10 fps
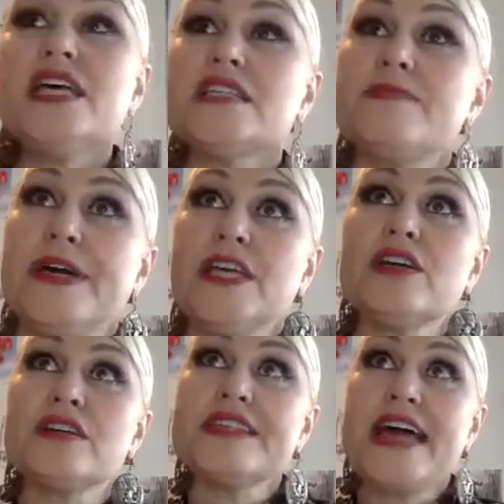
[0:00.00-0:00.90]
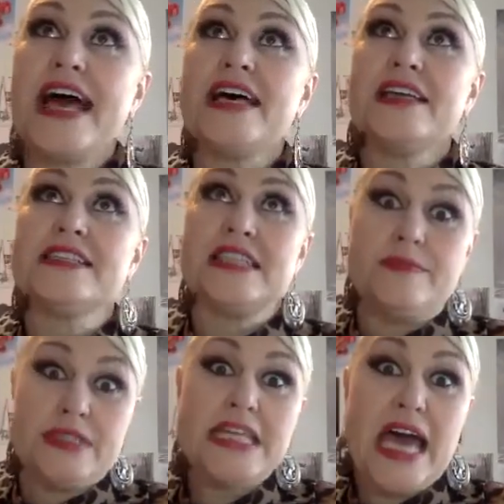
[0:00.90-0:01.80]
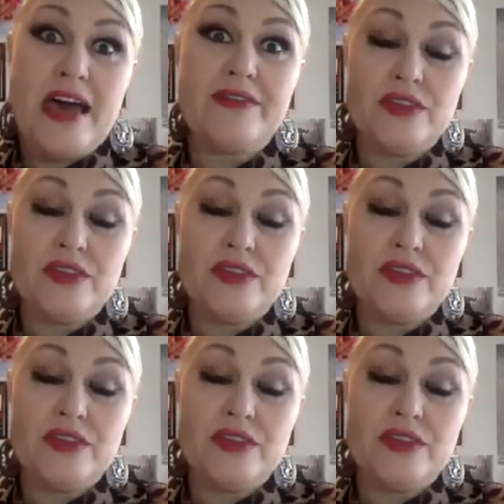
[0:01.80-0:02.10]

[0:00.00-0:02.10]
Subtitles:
is, but yours seems to have,